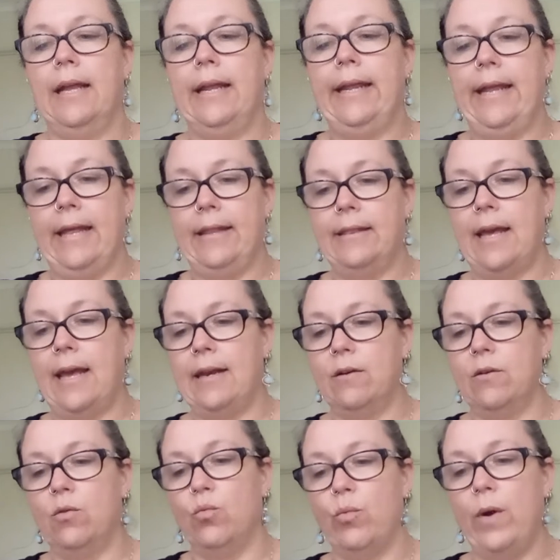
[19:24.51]
get that
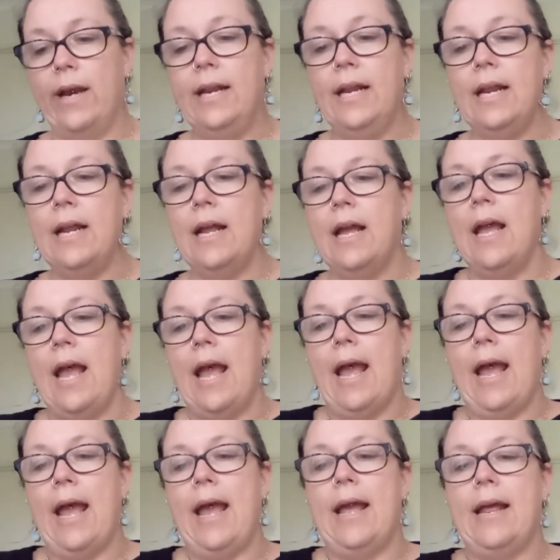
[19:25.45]
ready,
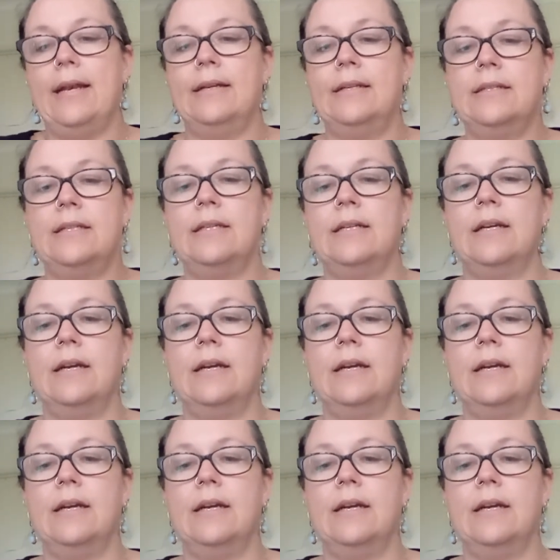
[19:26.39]
and